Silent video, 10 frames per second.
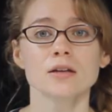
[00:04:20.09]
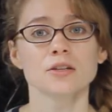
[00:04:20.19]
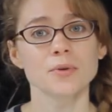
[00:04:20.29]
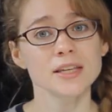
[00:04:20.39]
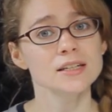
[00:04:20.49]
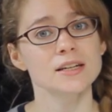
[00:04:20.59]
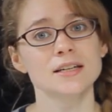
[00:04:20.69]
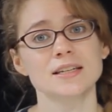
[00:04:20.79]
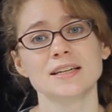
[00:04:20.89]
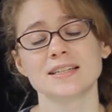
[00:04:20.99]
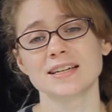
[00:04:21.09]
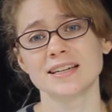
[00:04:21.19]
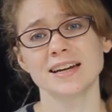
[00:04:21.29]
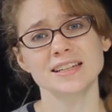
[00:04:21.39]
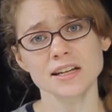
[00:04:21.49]
So what this does is
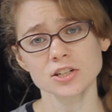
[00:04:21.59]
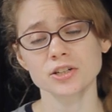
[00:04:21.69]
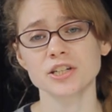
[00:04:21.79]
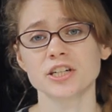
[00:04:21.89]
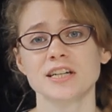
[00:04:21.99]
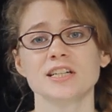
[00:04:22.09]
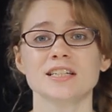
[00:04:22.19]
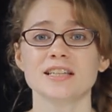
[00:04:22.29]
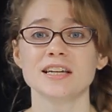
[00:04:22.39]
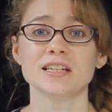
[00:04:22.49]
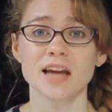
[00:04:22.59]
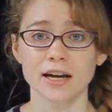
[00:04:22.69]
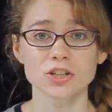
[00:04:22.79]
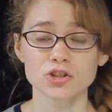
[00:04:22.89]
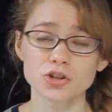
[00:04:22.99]
it essentially changes the
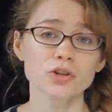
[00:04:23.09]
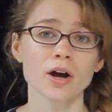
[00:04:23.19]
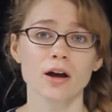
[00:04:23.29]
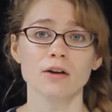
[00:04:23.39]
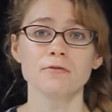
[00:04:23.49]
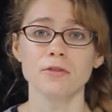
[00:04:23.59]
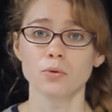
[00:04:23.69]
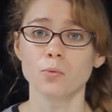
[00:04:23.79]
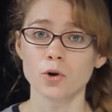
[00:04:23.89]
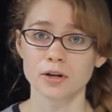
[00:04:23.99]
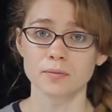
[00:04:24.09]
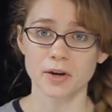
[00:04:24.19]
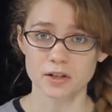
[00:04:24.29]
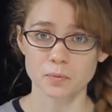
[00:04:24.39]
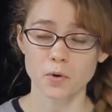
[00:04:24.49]
texture of the wooden
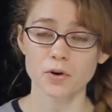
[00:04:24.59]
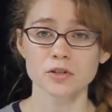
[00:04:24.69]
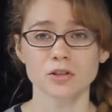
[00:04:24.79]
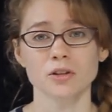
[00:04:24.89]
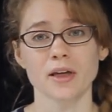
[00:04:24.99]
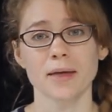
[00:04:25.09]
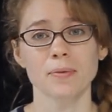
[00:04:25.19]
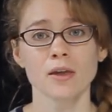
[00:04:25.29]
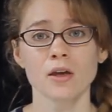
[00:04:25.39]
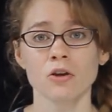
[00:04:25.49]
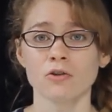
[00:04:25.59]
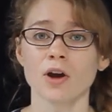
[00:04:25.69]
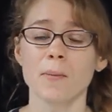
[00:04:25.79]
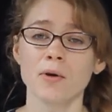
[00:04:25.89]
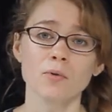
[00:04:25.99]
baseboard so that your
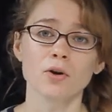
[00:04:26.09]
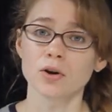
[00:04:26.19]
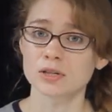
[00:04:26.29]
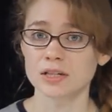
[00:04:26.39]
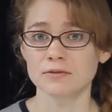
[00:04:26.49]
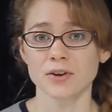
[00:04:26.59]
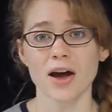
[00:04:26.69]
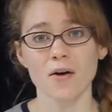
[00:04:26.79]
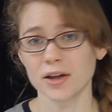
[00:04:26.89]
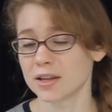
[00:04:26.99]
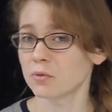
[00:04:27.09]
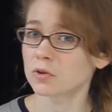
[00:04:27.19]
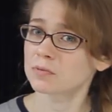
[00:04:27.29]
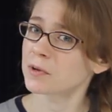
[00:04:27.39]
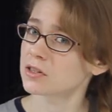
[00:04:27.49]
rabbit will go sniff it out and they
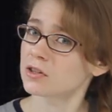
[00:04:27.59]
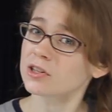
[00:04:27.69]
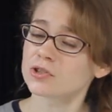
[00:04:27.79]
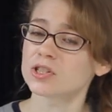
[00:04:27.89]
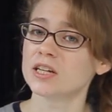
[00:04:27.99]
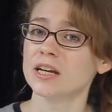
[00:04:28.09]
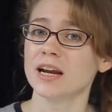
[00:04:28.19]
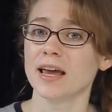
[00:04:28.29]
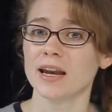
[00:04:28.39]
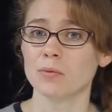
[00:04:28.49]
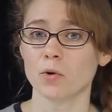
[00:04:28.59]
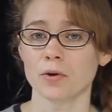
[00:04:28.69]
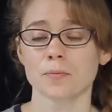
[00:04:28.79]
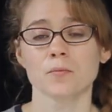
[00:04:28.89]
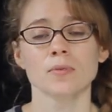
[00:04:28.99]
won't be so interested in it
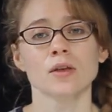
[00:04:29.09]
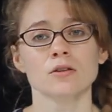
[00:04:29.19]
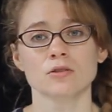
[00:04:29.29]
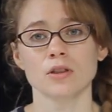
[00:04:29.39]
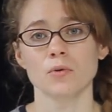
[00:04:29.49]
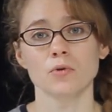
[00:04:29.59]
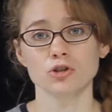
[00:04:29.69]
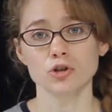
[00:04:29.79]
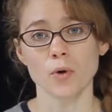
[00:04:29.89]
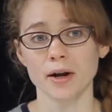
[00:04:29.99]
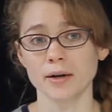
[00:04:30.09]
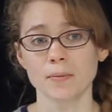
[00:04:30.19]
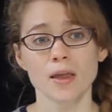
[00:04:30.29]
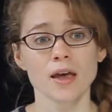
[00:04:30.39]
anymore. So they won't chew on it.